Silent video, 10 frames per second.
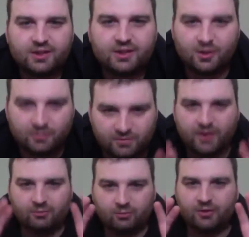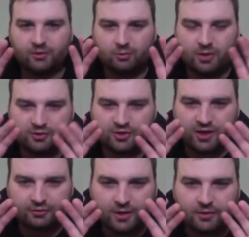go. Right square
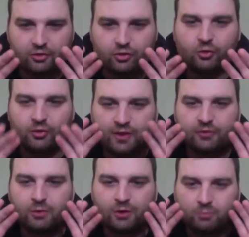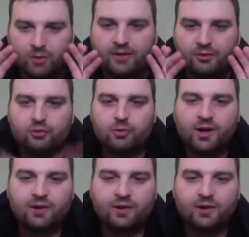chest, right in the shoulder. That's where you're right in the square,